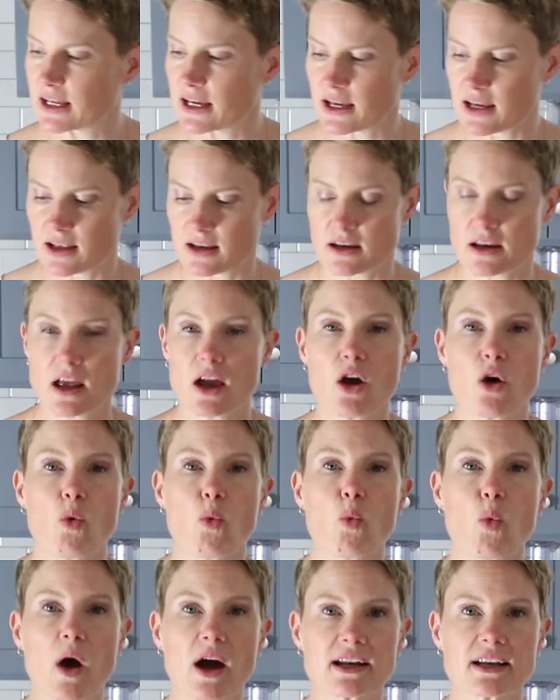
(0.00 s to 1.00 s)
in
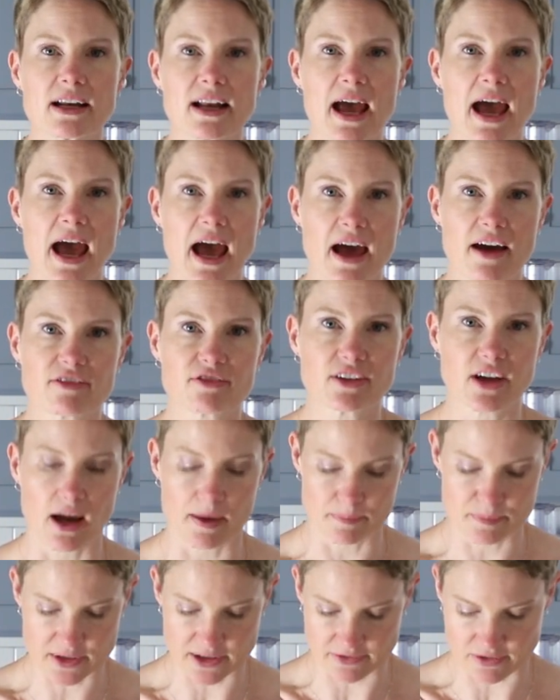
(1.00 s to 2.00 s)
one and a half
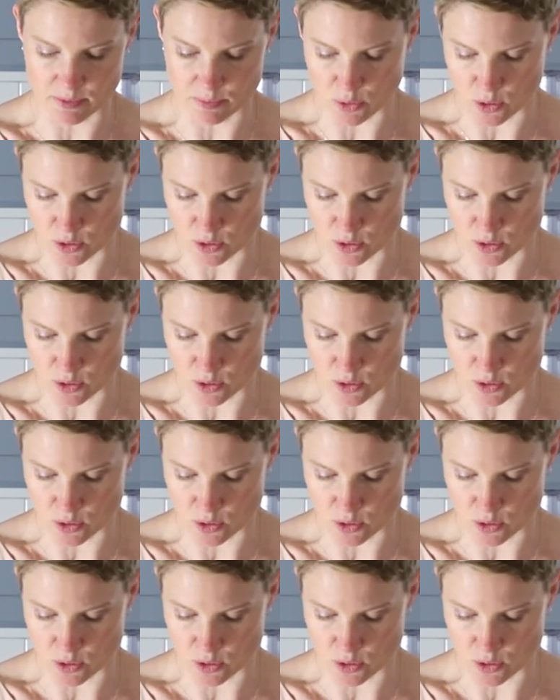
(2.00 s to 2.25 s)
cups of the